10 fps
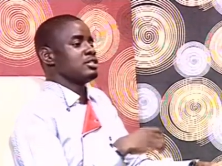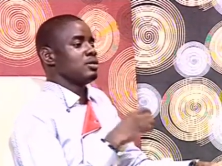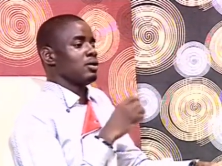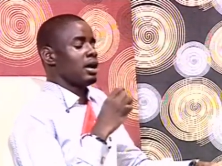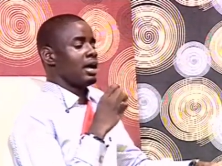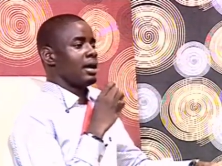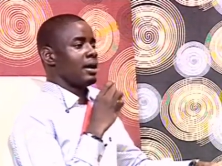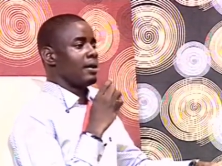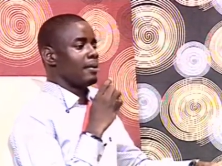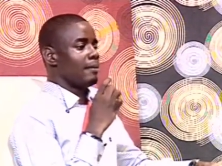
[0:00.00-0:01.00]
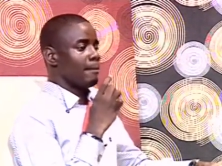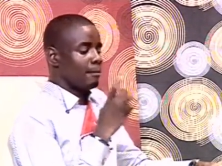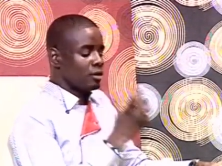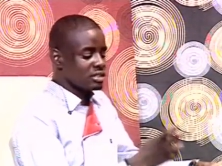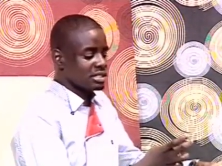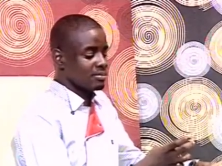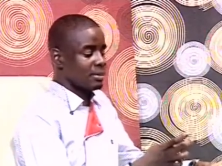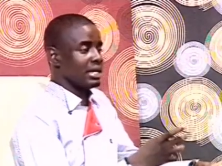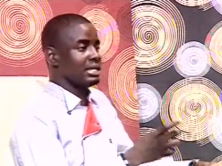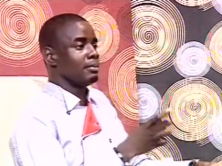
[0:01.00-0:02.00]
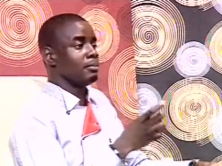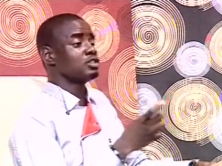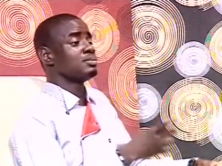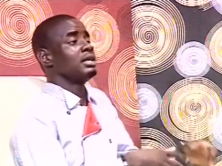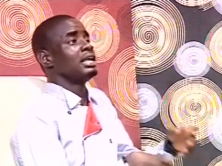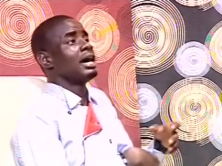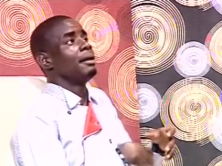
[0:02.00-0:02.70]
So um, most men, most men are